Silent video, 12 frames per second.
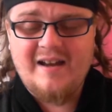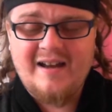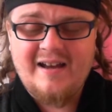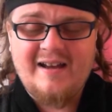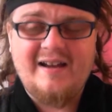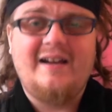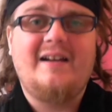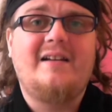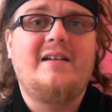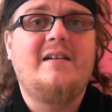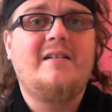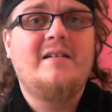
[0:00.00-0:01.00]

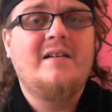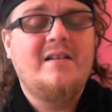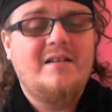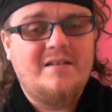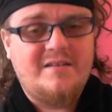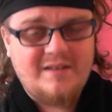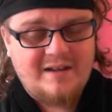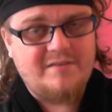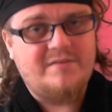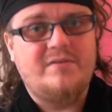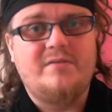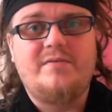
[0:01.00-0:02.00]
highly
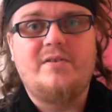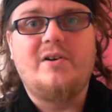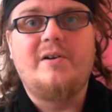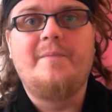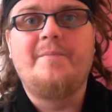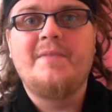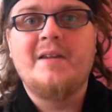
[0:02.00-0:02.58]
thankful for,